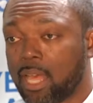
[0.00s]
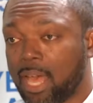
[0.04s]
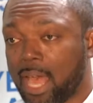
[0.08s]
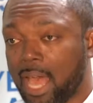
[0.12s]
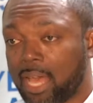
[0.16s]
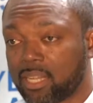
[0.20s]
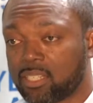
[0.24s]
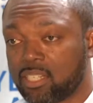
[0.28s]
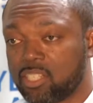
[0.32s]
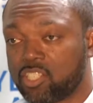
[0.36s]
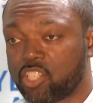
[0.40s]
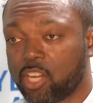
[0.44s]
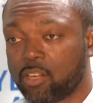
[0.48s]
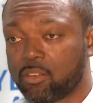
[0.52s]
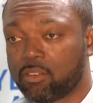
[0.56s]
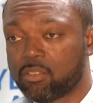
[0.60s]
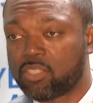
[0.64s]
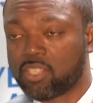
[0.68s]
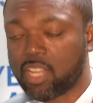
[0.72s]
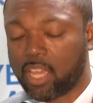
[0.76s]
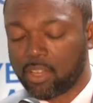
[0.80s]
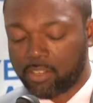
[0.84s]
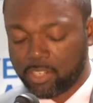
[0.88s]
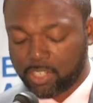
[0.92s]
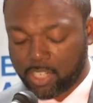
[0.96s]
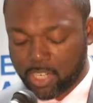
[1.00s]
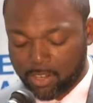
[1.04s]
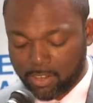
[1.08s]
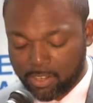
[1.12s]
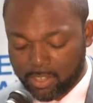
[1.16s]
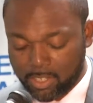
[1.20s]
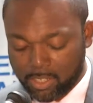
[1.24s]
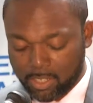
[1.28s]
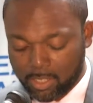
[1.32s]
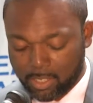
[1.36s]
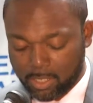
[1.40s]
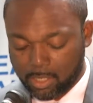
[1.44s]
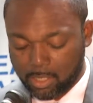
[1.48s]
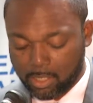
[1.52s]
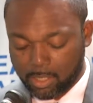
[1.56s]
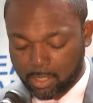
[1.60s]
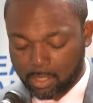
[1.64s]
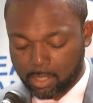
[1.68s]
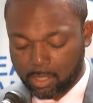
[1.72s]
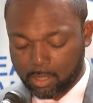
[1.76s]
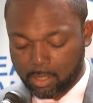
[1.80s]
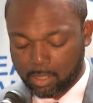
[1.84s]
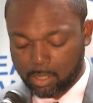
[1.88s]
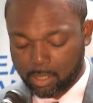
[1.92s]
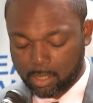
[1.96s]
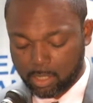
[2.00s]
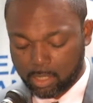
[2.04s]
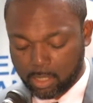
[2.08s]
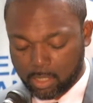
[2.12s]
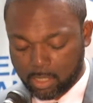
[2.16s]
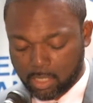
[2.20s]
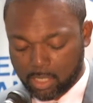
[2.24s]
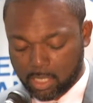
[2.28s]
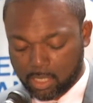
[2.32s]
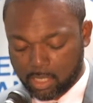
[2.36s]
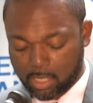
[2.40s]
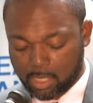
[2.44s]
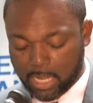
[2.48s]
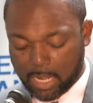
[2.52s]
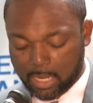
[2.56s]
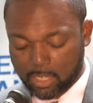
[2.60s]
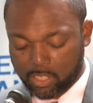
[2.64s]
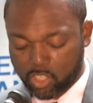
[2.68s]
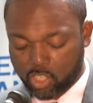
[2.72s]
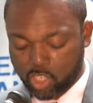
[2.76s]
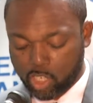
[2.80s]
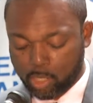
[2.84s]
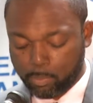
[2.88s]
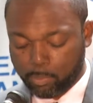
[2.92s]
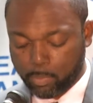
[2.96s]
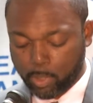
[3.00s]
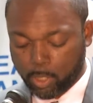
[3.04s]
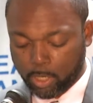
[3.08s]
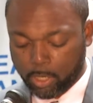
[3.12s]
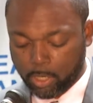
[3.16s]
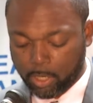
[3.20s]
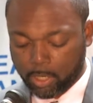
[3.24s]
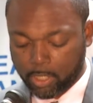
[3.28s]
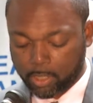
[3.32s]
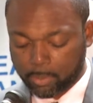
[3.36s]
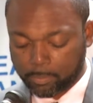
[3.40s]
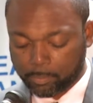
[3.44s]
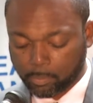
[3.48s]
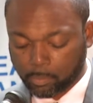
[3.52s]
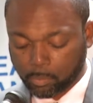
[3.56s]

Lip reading: Acting General Secretary, Sister Delcia Burke,